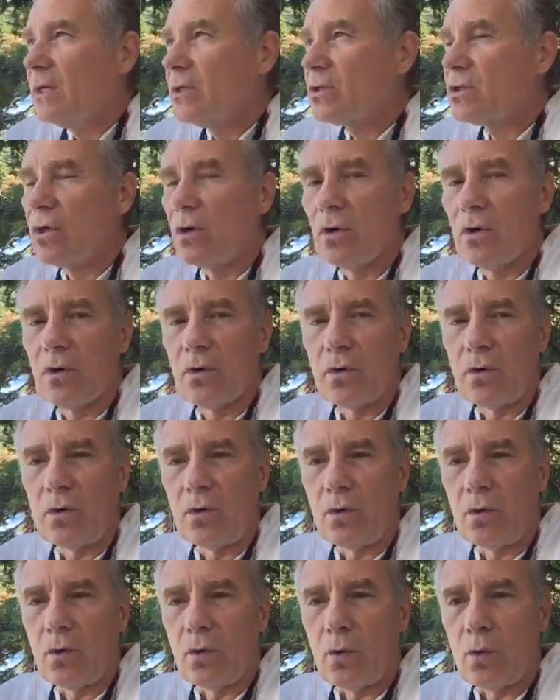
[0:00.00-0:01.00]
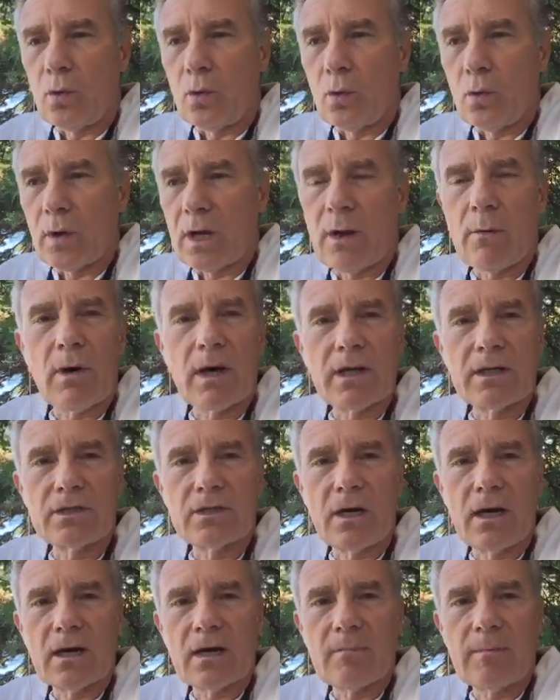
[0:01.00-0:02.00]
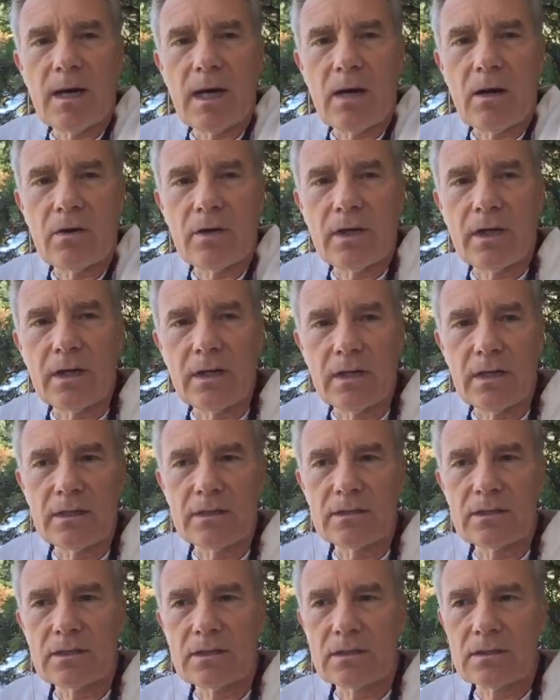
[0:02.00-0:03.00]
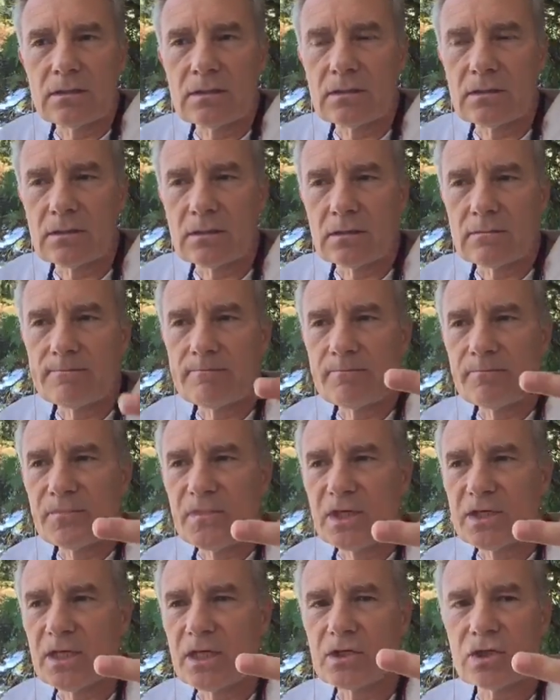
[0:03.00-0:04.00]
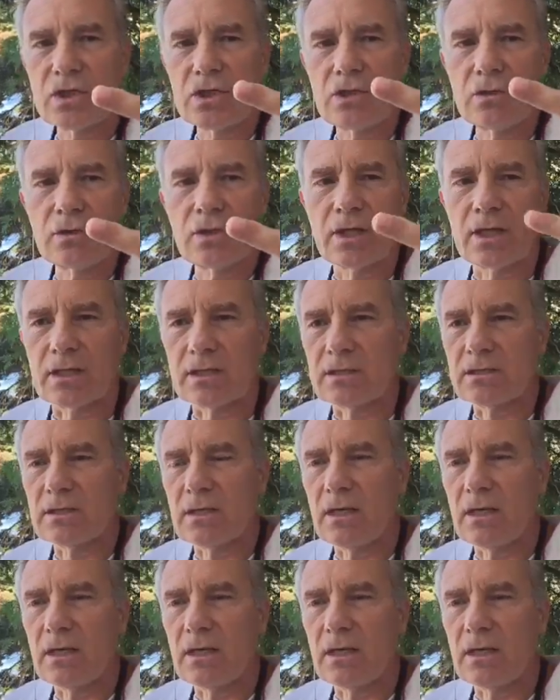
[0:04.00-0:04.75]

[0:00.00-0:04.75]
So what I want to talk about is essentially two things.